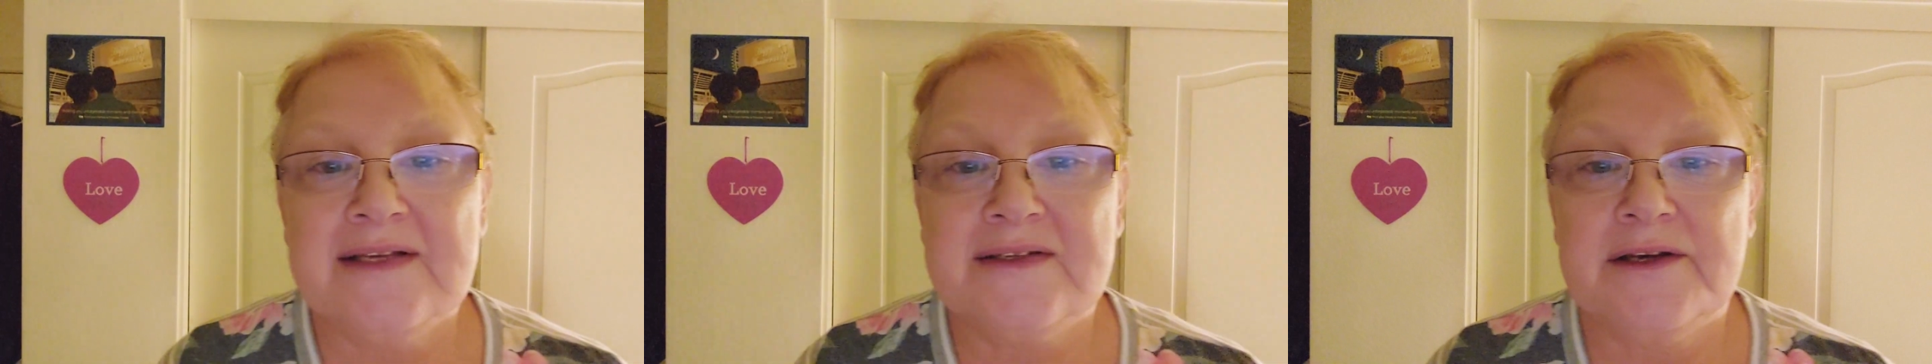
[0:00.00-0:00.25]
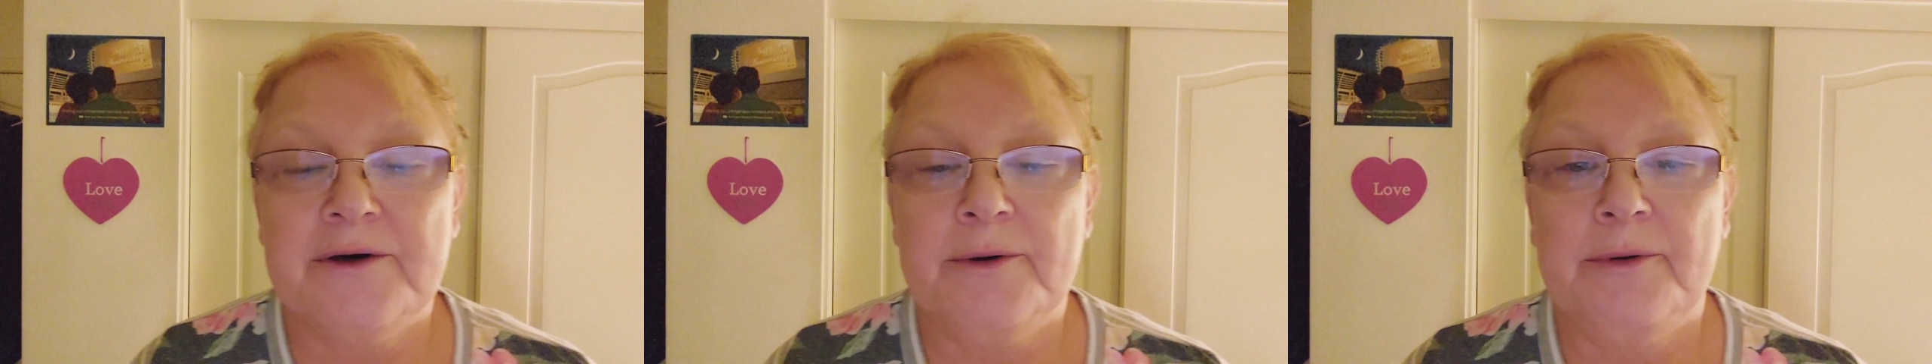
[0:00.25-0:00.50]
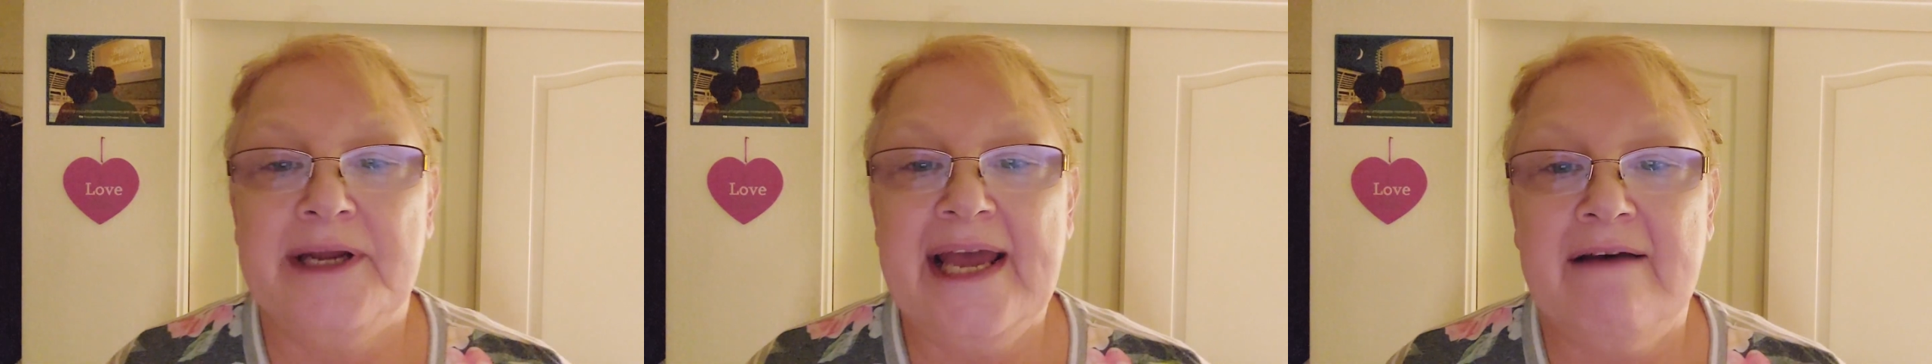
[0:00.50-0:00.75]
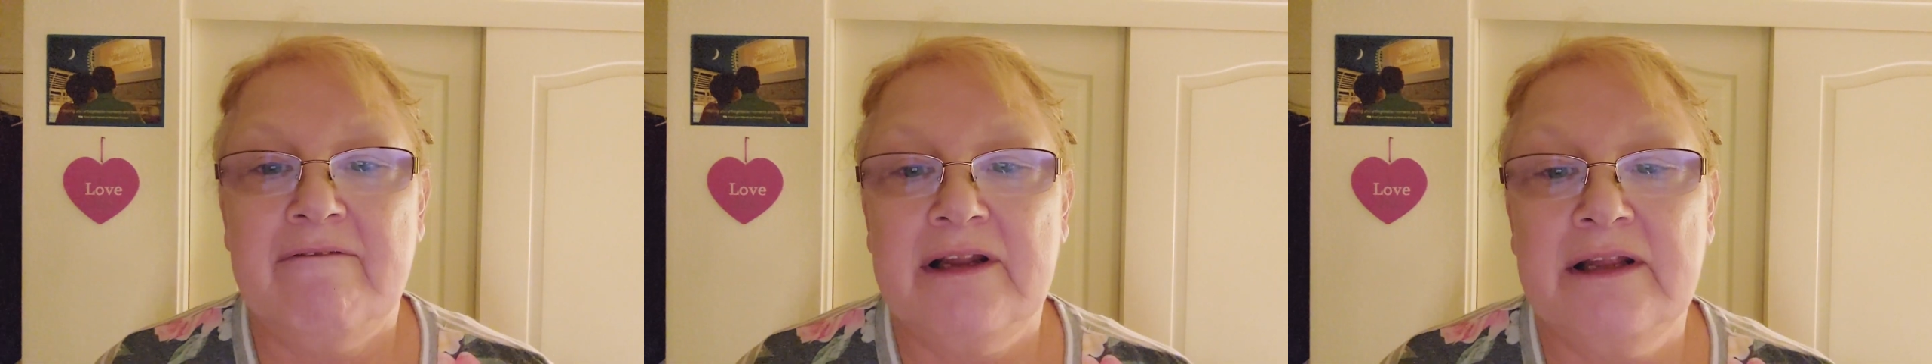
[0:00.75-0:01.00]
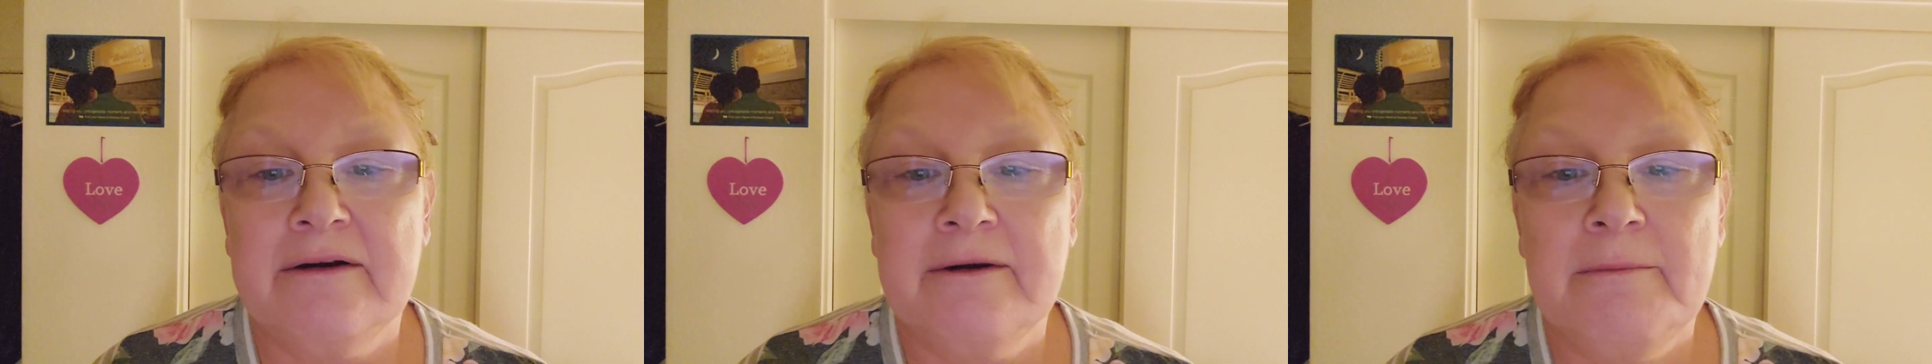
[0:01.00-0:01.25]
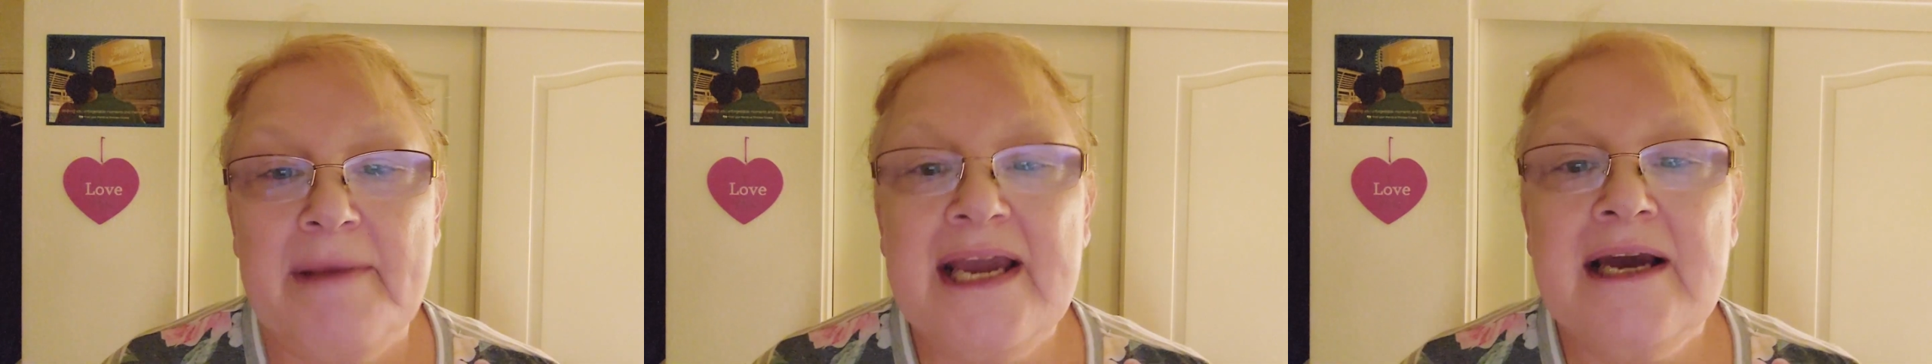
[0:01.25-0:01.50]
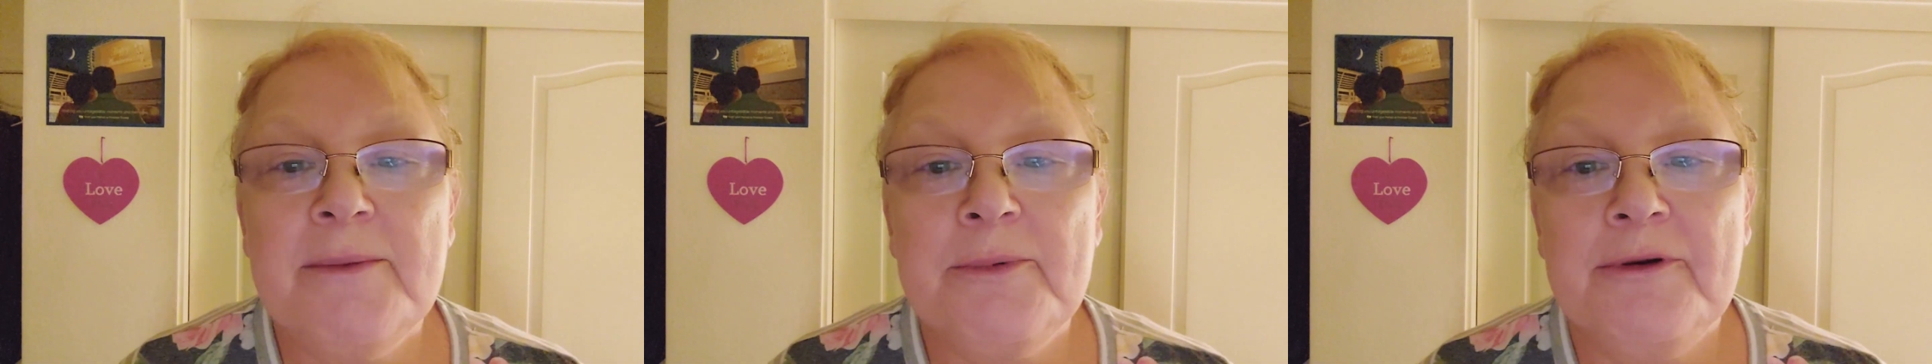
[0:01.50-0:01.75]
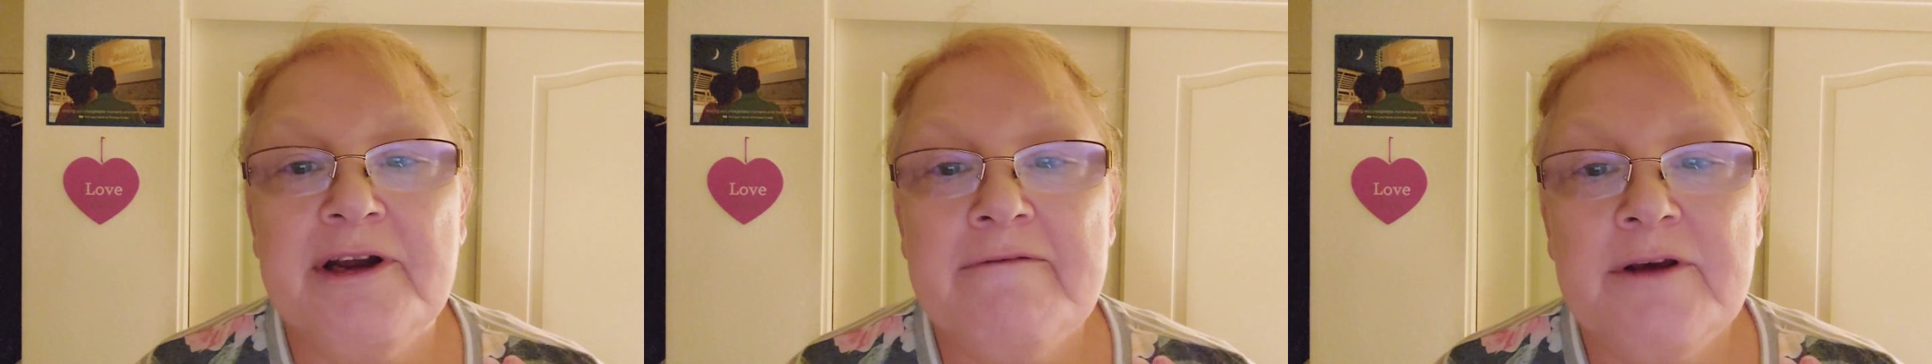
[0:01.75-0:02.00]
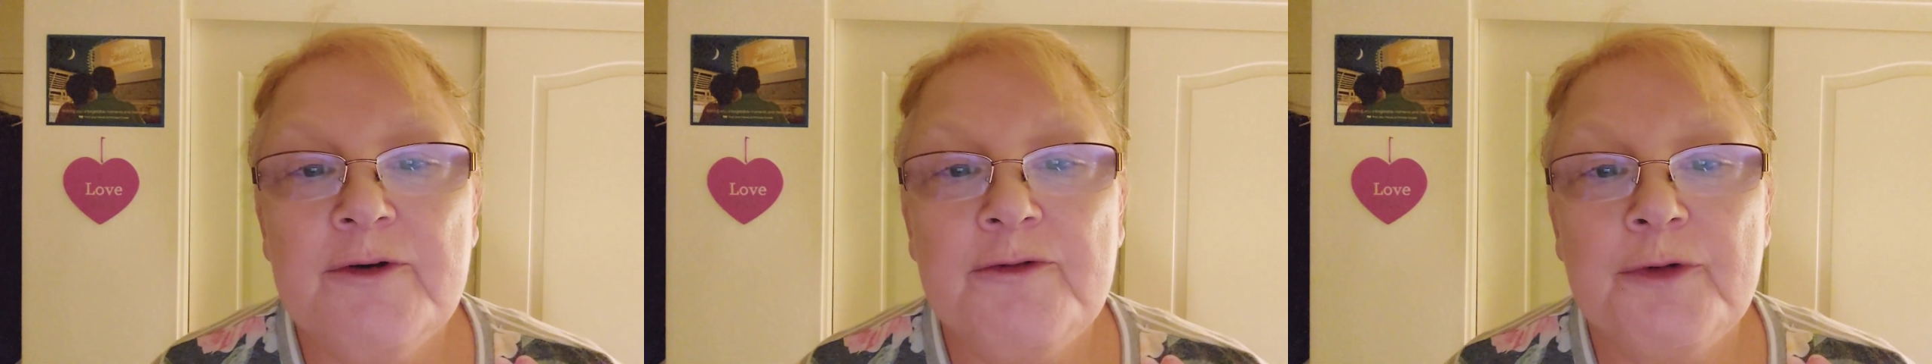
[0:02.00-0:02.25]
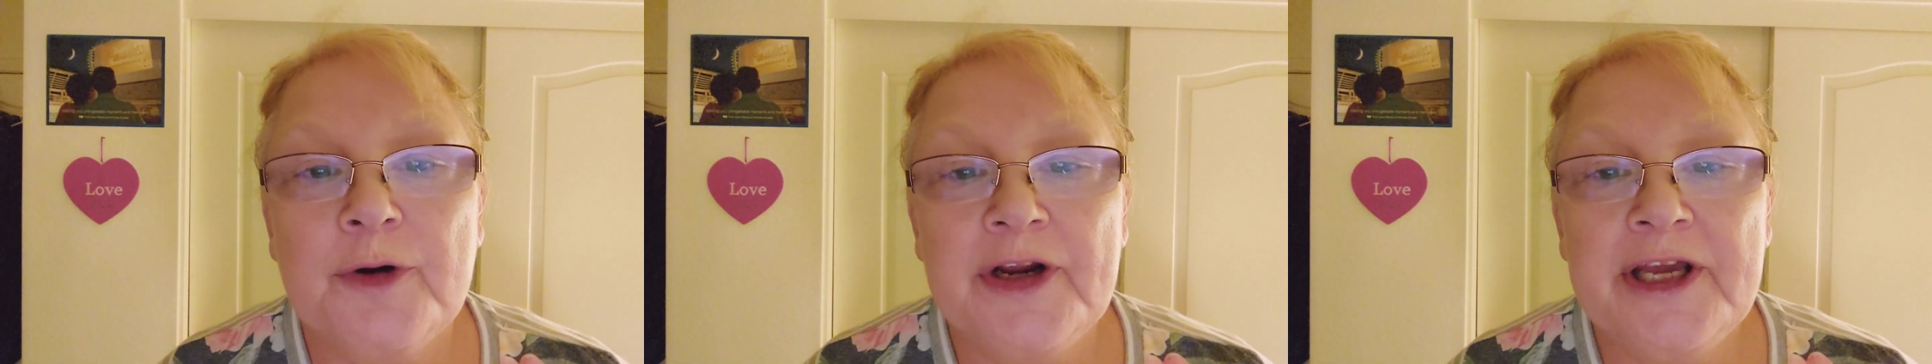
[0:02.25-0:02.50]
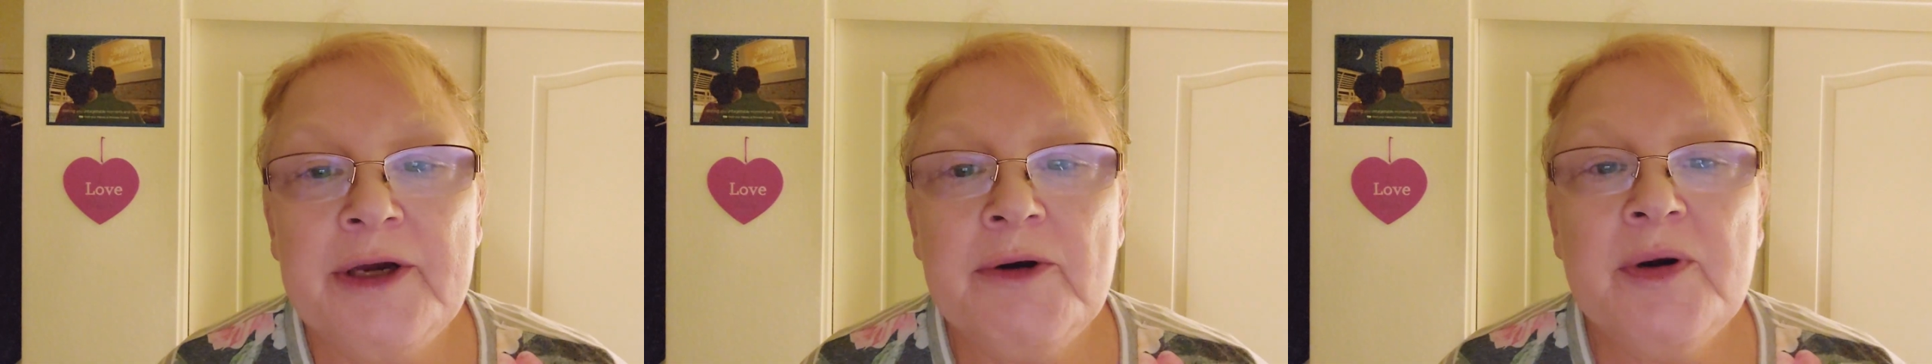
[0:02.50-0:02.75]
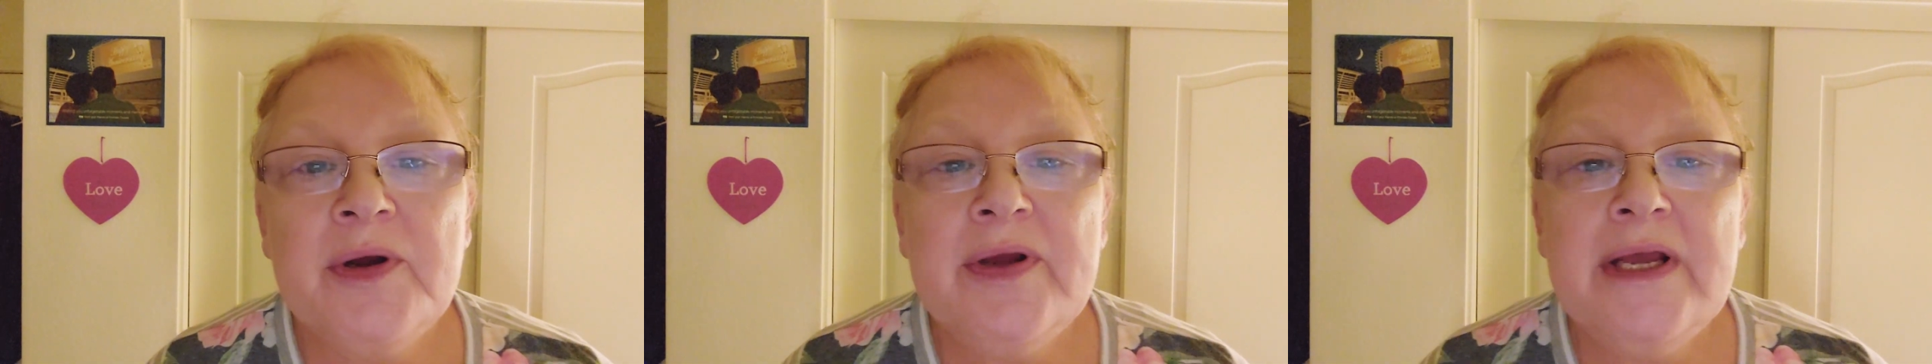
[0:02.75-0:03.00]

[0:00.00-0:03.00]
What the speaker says: so we have a little makeup review for you.